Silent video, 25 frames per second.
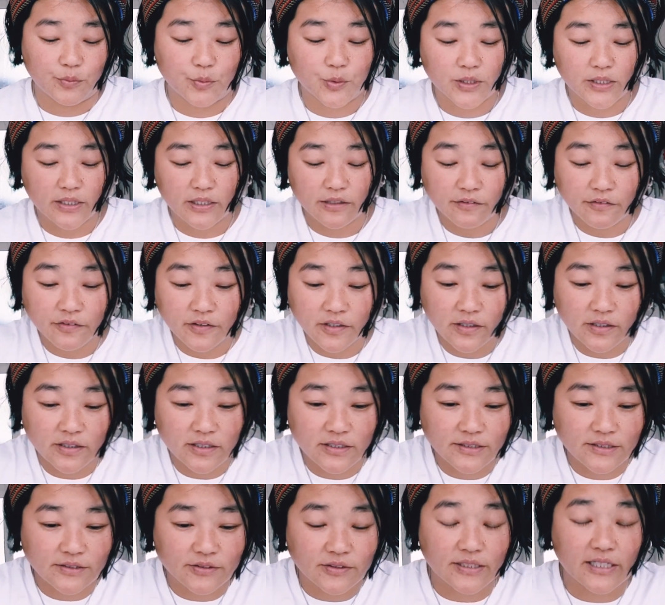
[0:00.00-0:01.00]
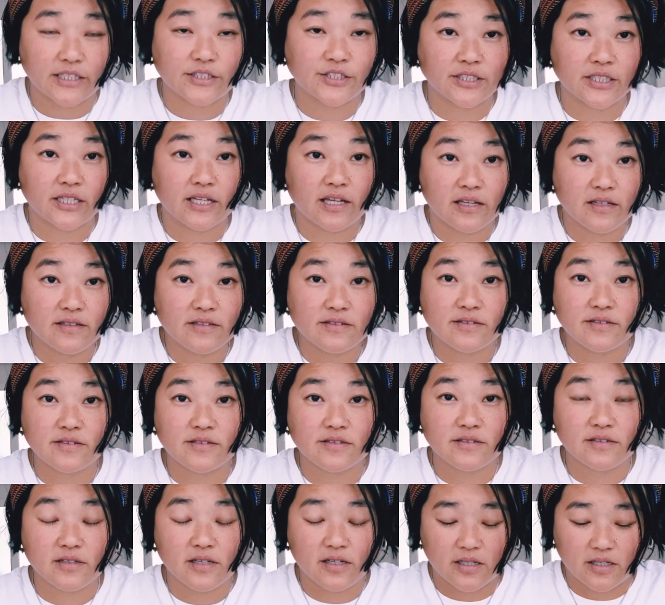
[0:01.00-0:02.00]
and whatever this connection
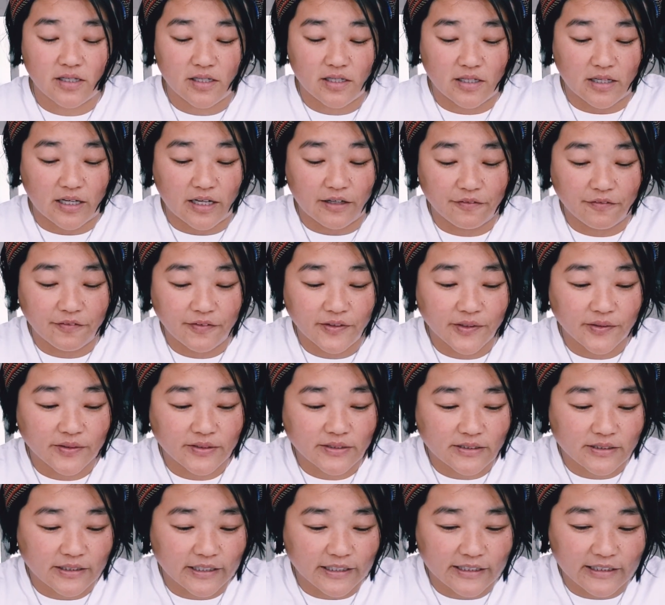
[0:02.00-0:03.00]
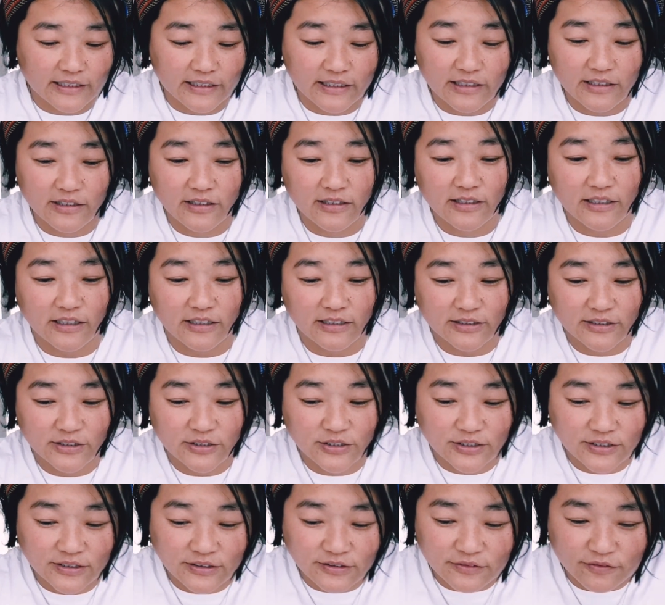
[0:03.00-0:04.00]
is, I feel it's like, it
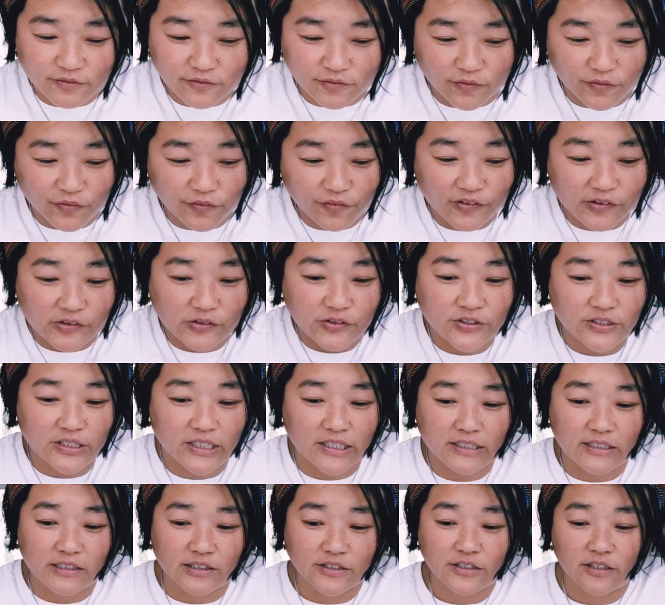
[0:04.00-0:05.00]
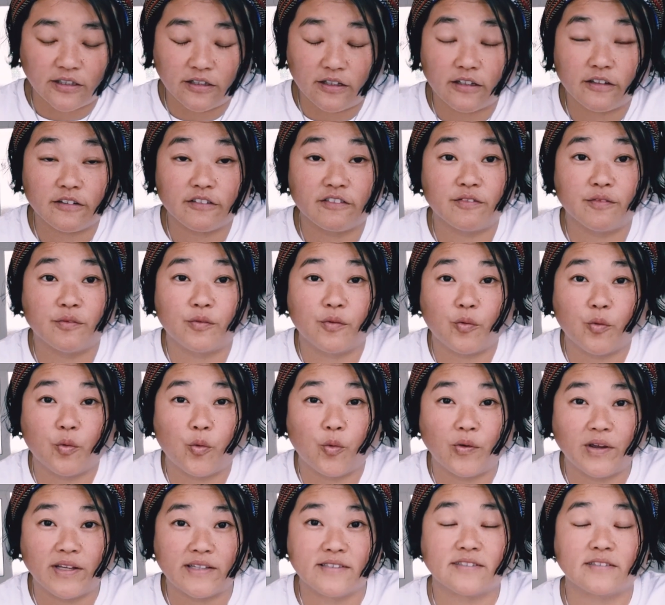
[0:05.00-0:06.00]
just feels like there's a lot of
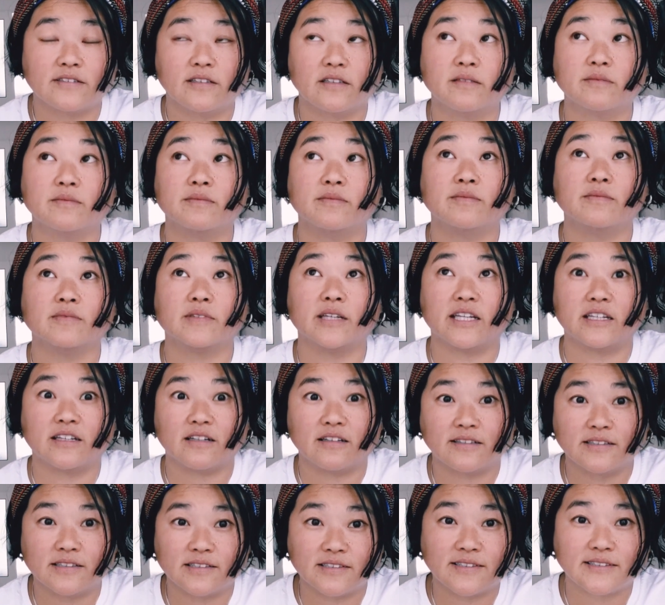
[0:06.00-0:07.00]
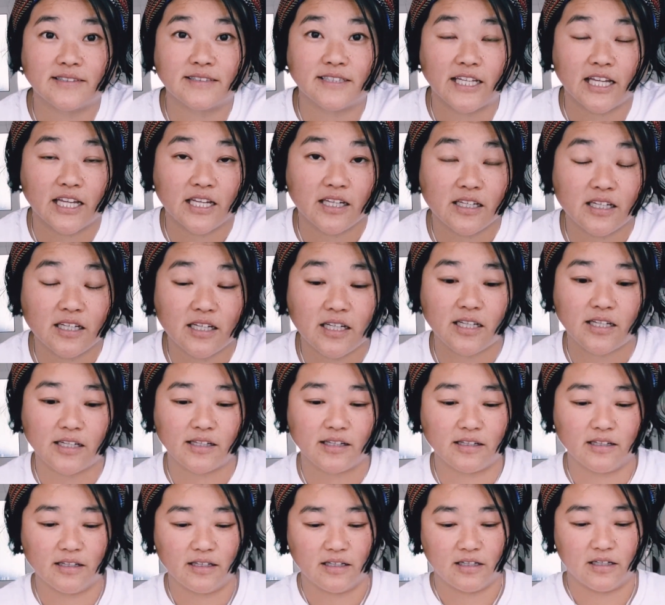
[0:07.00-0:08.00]
wisdom and
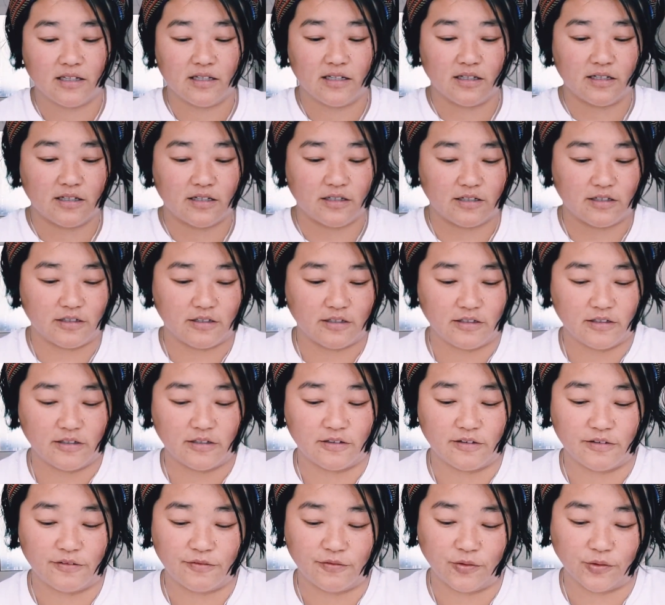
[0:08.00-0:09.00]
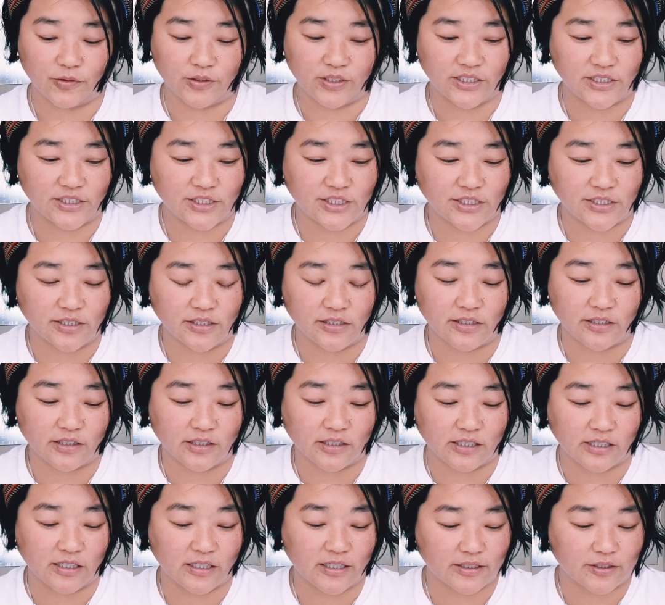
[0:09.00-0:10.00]
understanding for each
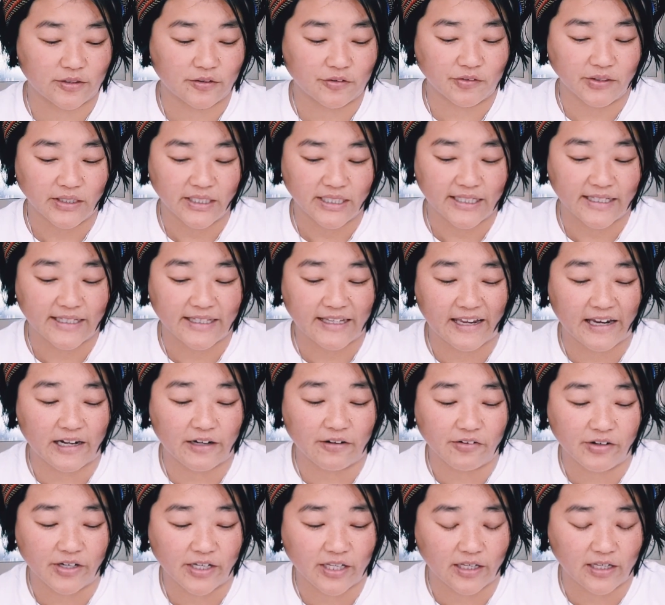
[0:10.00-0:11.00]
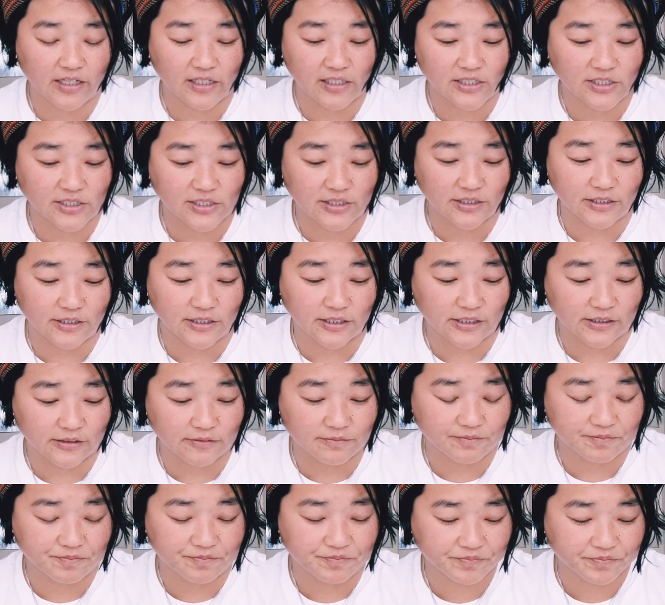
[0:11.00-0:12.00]
other. Like you're really carrying each
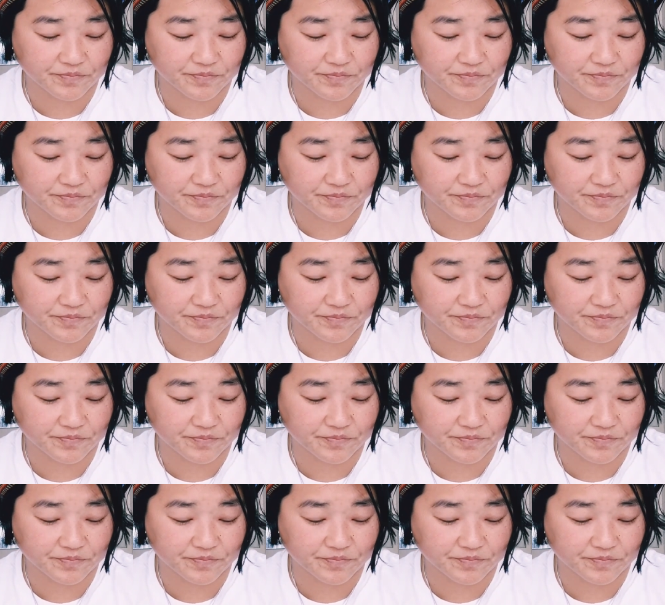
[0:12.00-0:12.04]
other.